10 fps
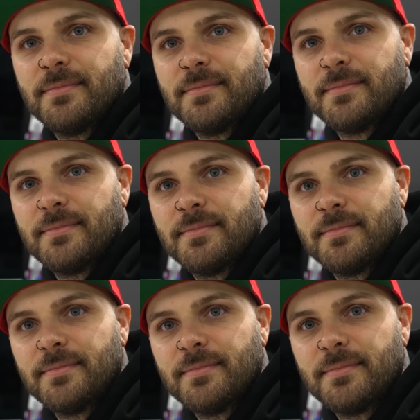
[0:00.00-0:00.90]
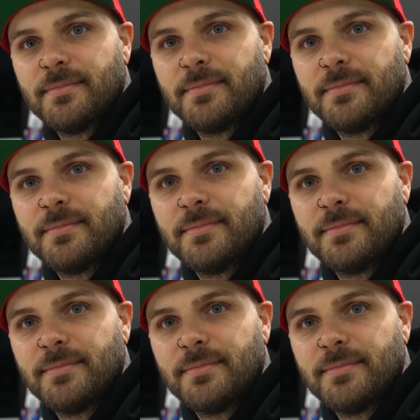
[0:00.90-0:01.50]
Being so devilishly